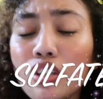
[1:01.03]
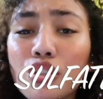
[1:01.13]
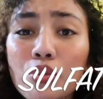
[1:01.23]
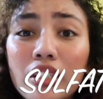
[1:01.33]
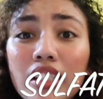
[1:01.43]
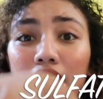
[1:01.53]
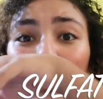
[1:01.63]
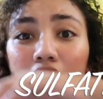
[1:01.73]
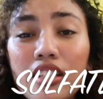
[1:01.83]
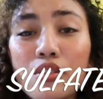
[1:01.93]

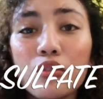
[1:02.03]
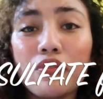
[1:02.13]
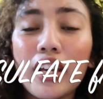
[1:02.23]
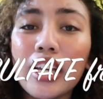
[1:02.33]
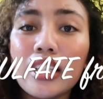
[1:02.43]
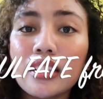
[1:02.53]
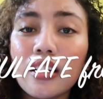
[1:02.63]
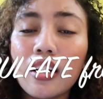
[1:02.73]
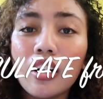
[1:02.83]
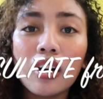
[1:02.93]
Usually this sulfate,
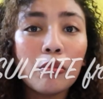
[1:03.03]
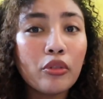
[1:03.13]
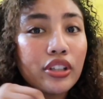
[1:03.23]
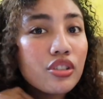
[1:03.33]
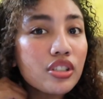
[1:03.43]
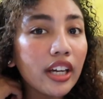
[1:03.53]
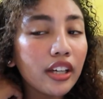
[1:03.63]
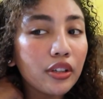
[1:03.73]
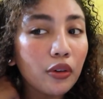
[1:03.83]
when you check